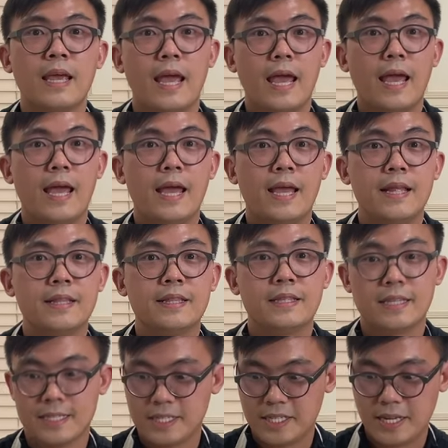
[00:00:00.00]
And
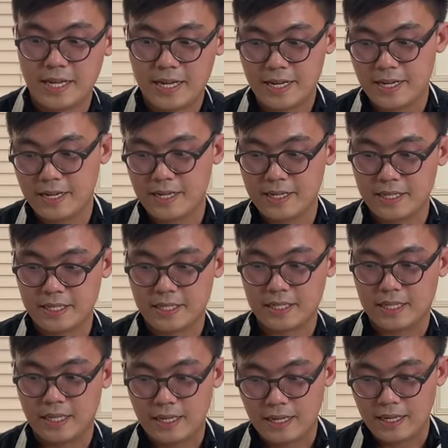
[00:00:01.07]
this
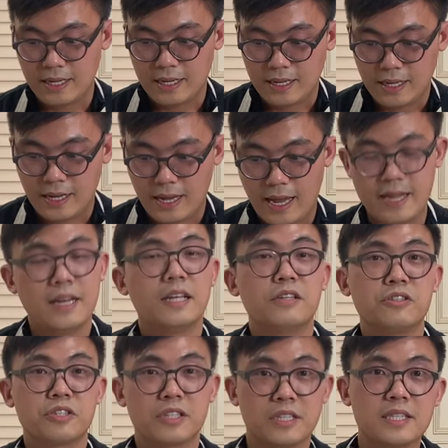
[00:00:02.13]
is another
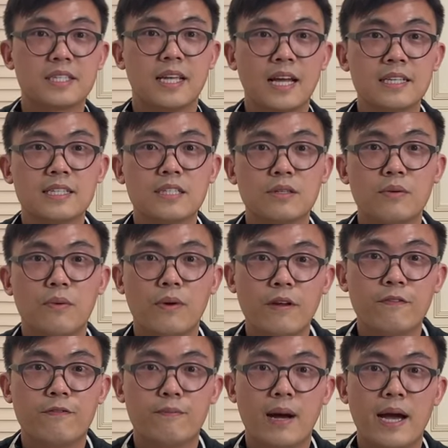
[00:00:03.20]
success
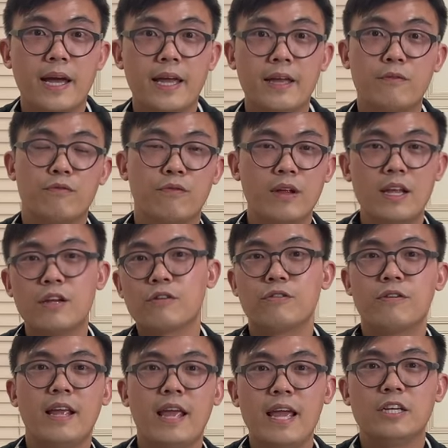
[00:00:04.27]
with my
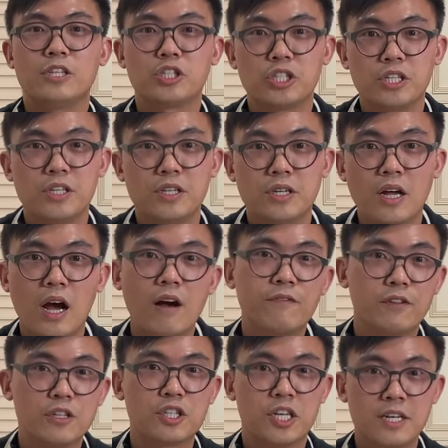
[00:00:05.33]
recreation of the
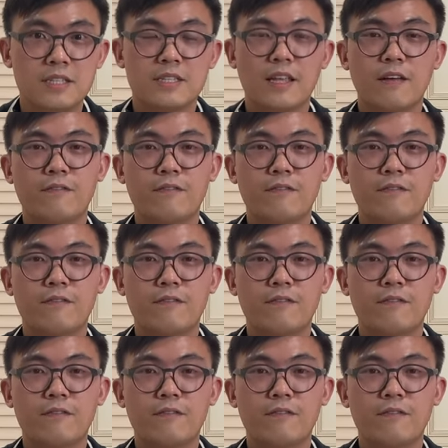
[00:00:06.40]
Cheesecake